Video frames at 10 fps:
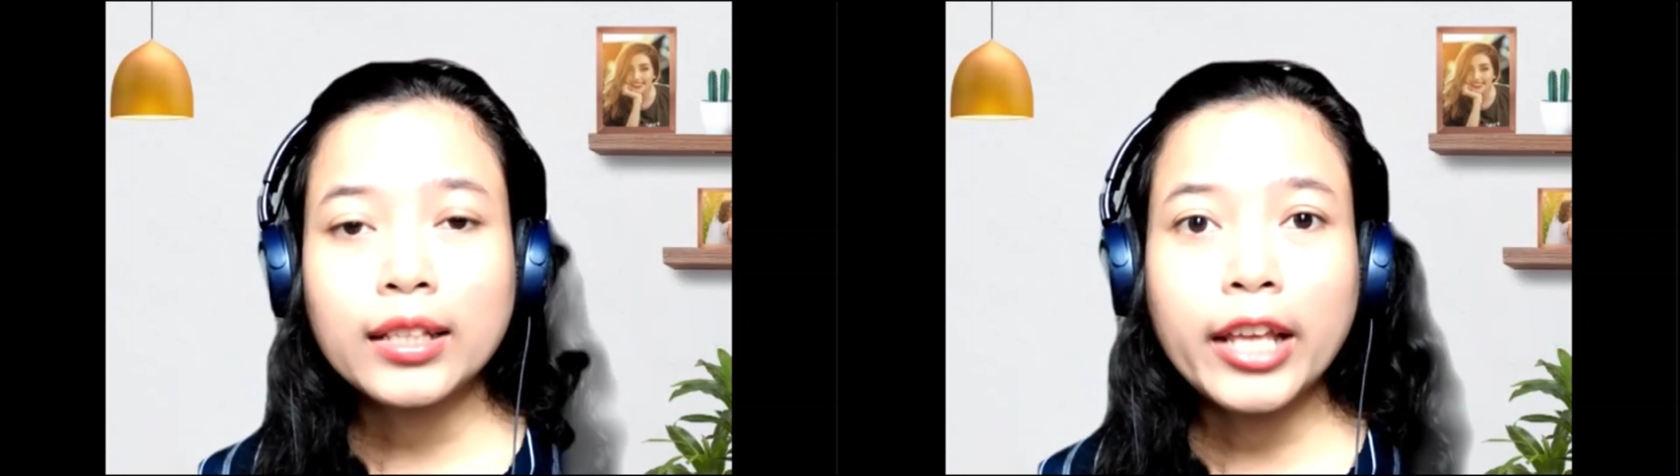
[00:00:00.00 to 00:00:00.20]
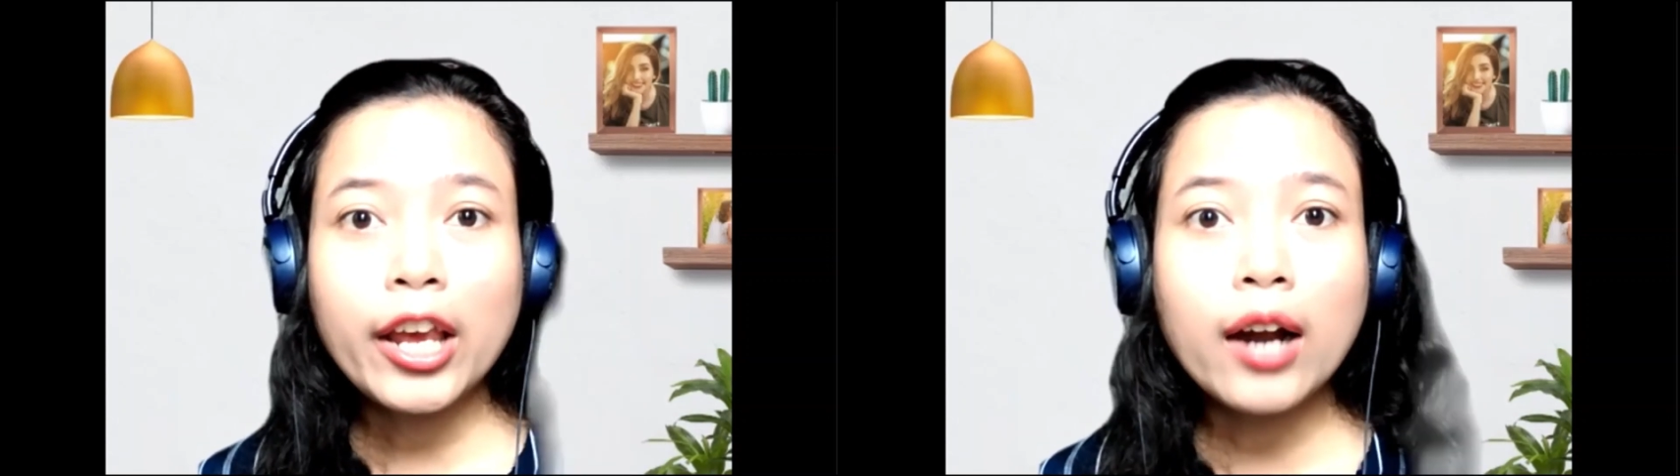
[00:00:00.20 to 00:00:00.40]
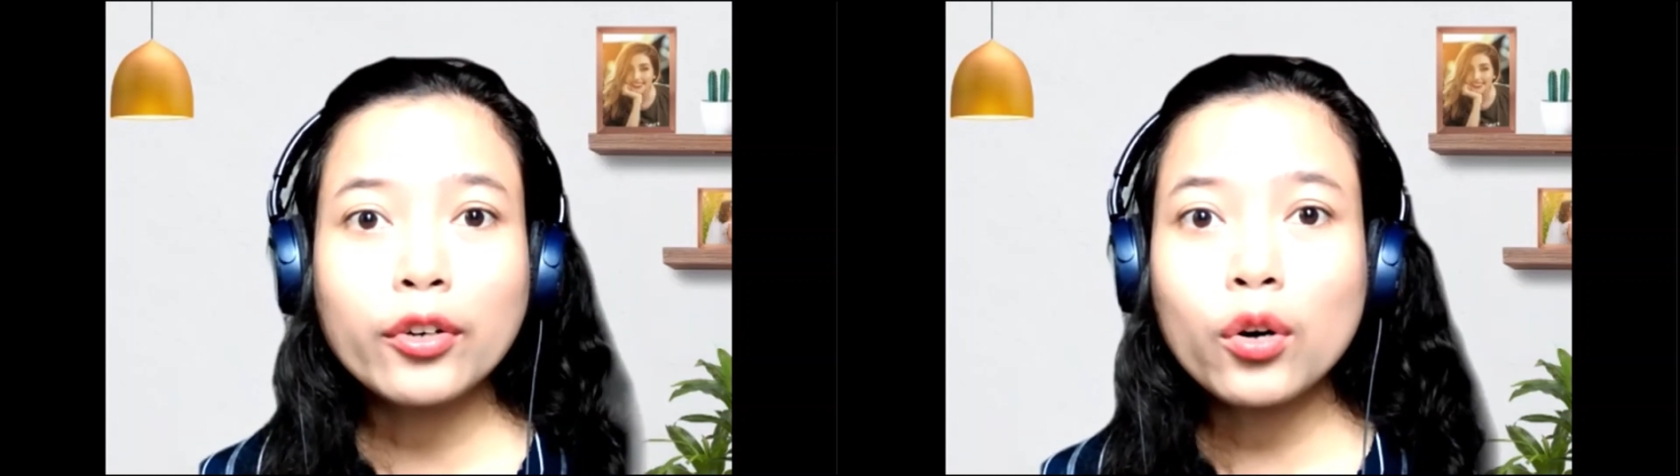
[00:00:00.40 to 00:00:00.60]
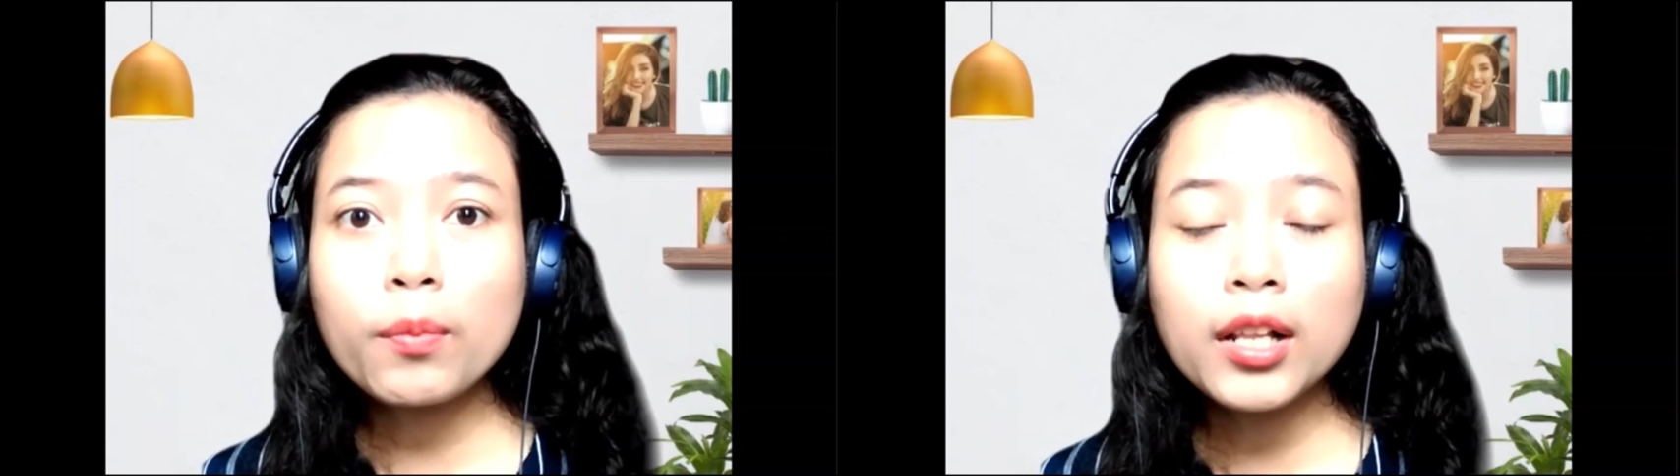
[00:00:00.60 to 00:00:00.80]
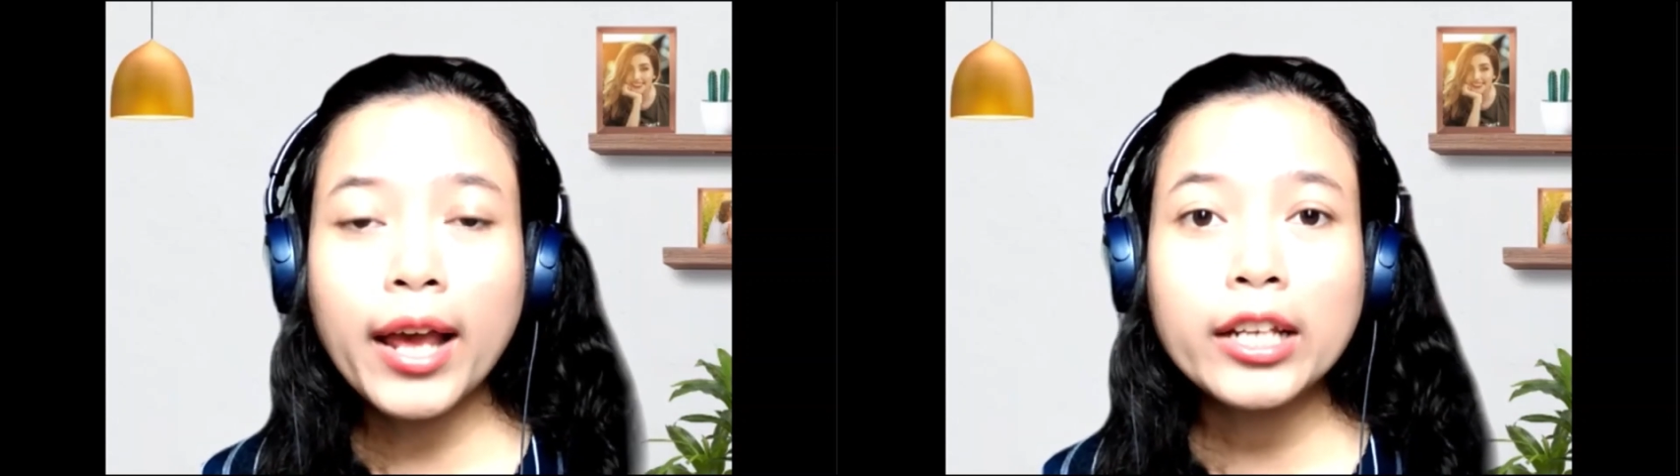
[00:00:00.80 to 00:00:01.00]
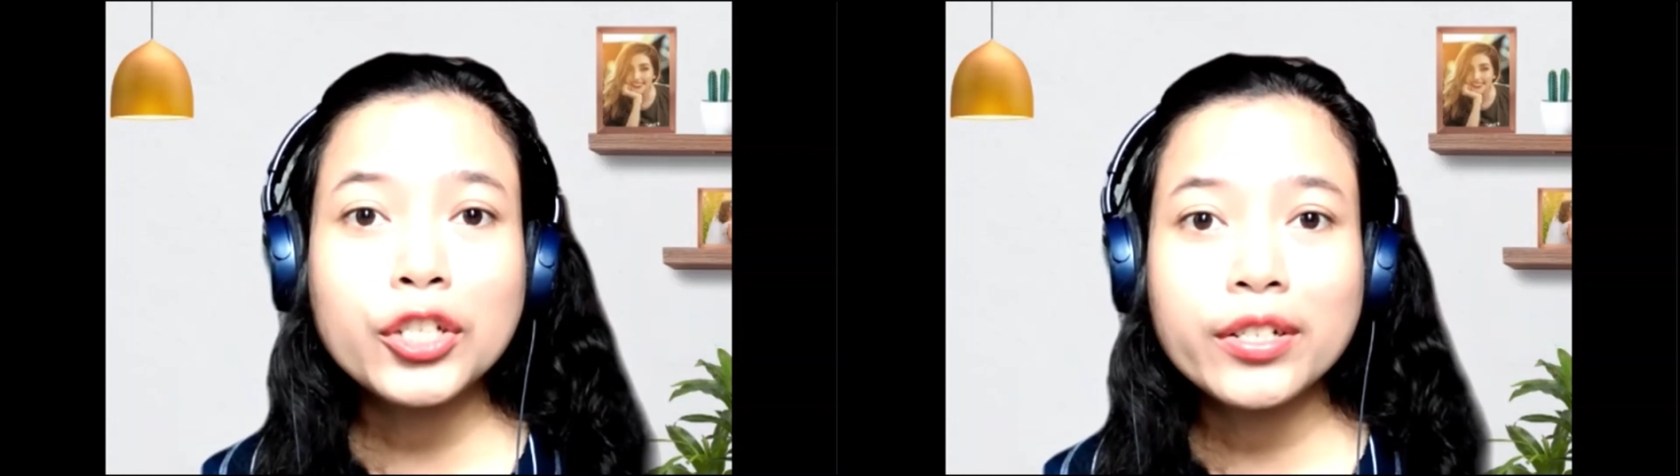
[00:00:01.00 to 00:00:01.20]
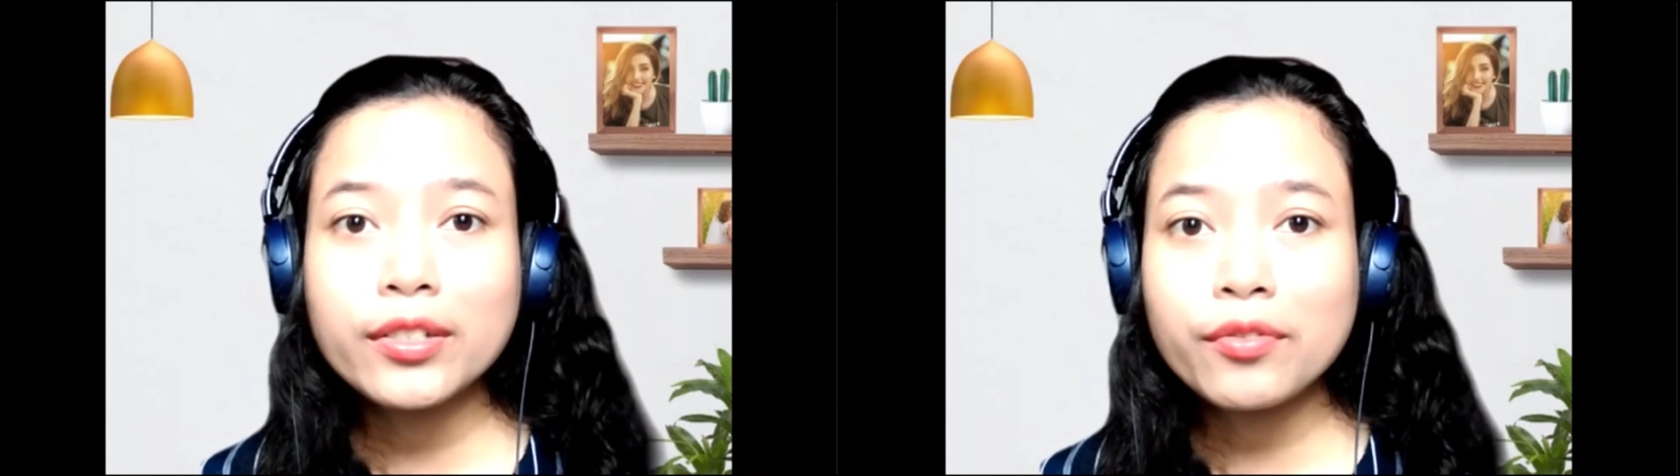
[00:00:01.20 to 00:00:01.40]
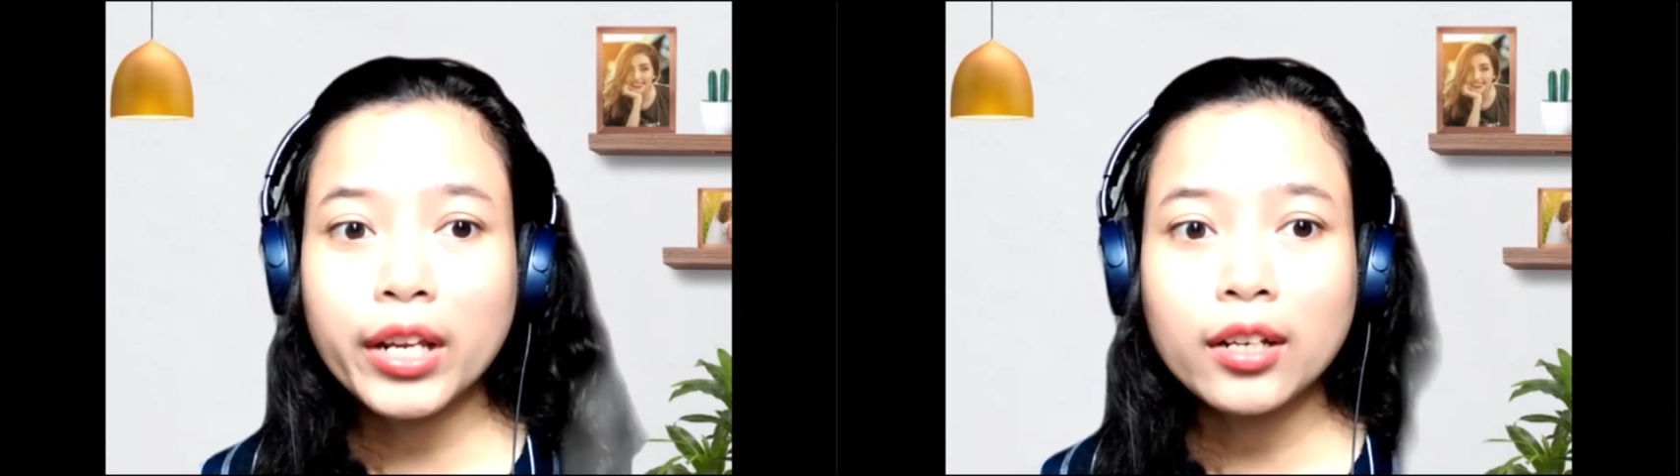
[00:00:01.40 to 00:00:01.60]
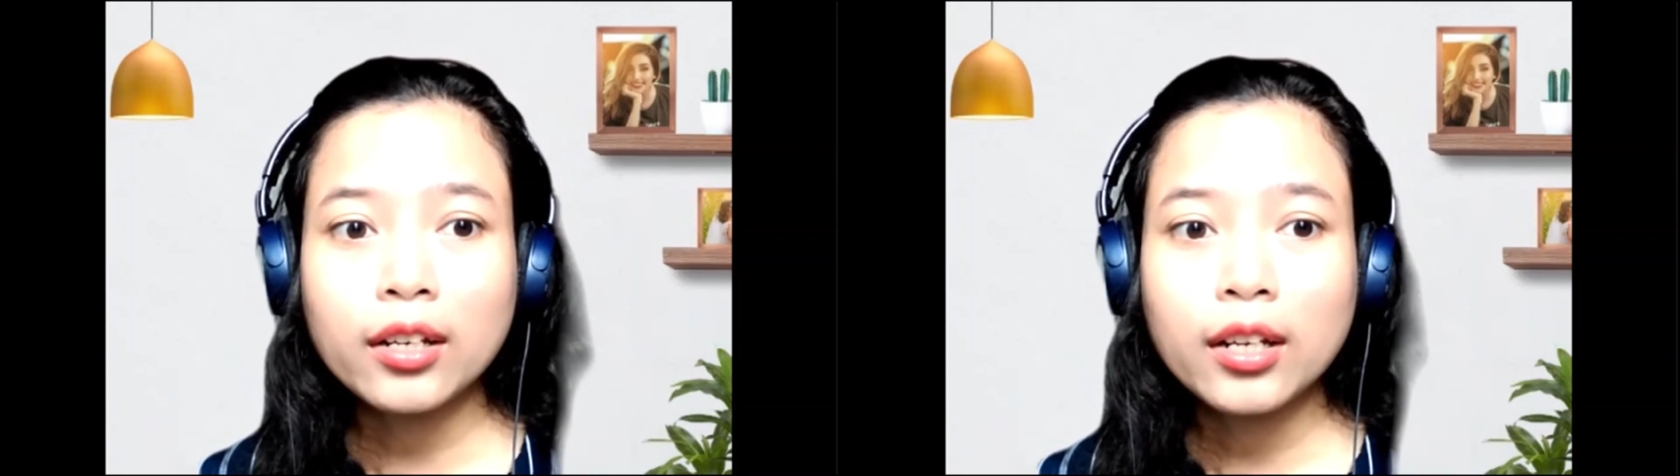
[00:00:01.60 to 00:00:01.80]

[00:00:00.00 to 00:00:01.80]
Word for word: They are normal and shear strain.